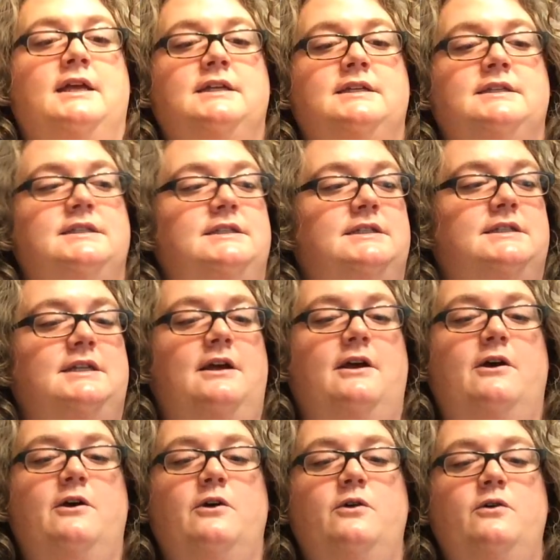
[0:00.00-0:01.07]

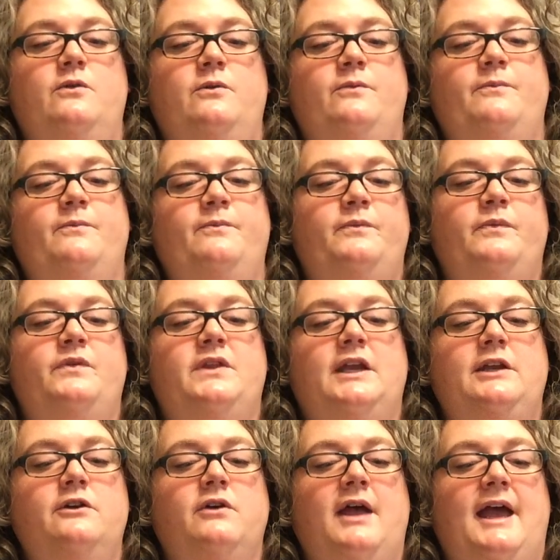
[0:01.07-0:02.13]
So
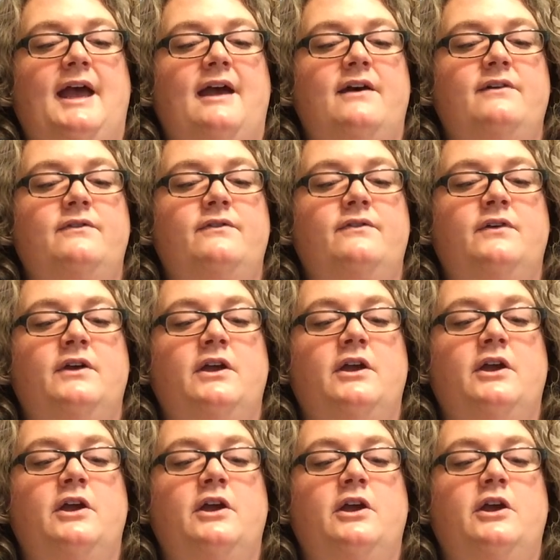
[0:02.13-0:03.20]
then you'll have
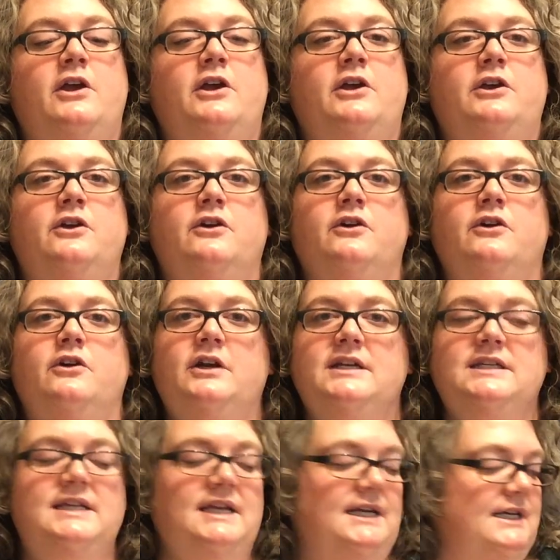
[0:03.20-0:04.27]
your
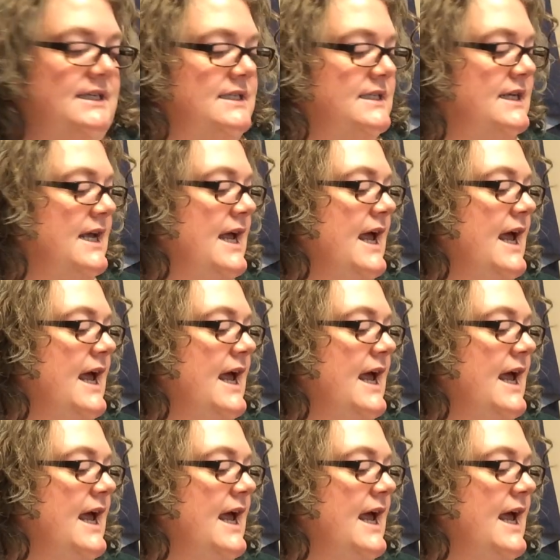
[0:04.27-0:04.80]
disc.